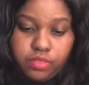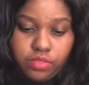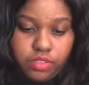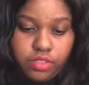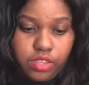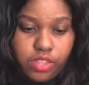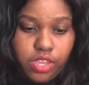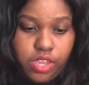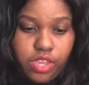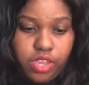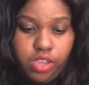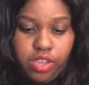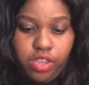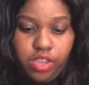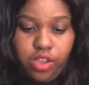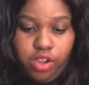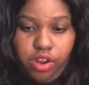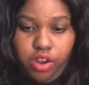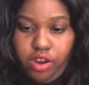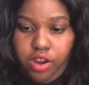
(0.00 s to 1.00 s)
They
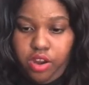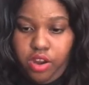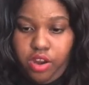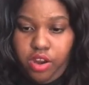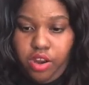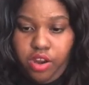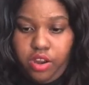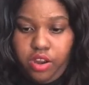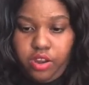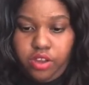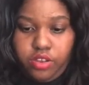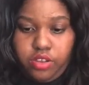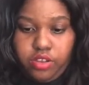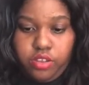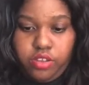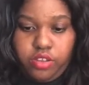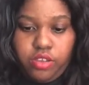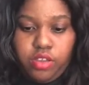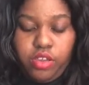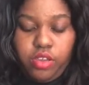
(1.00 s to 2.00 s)
are,
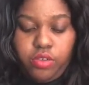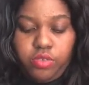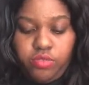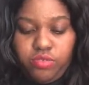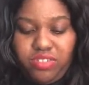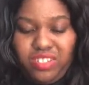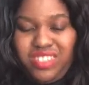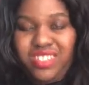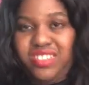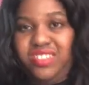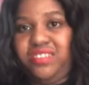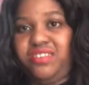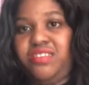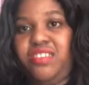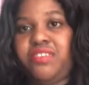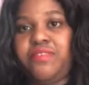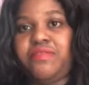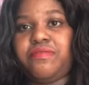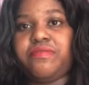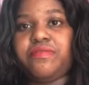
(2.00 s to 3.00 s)
oh, these are
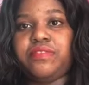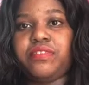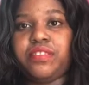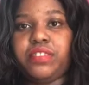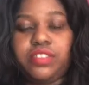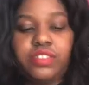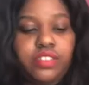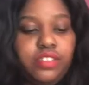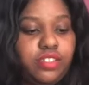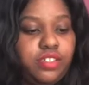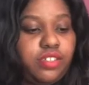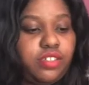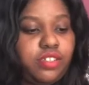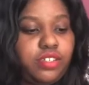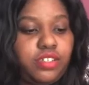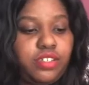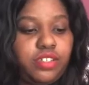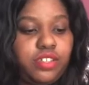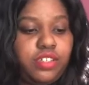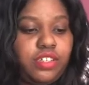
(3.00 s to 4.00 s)
tough.
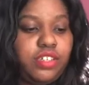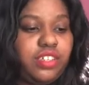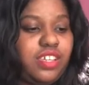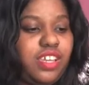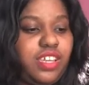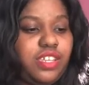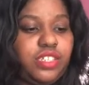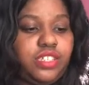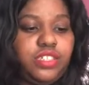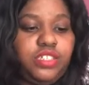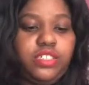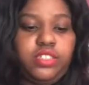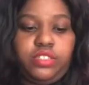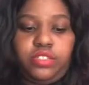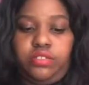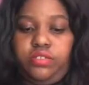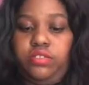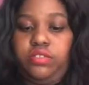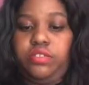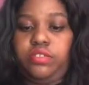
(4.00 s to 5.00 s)
Yeah, these are
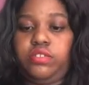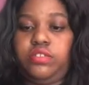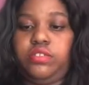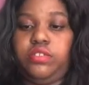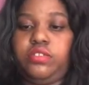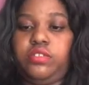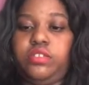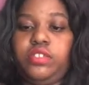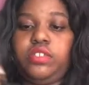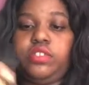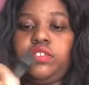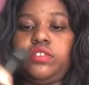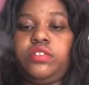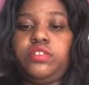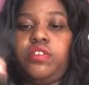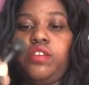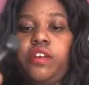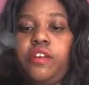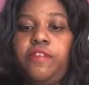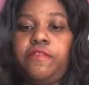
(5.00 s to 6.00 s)

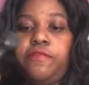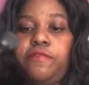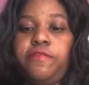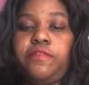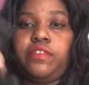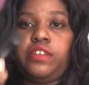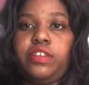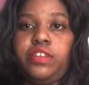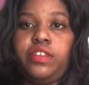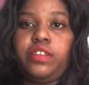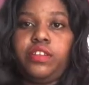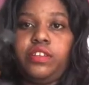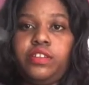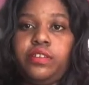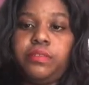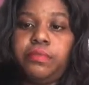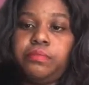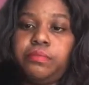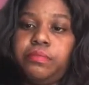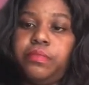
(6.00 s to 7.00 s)
tough,
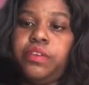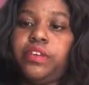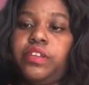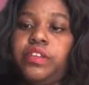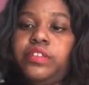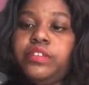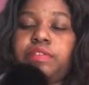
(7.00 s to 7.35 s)
but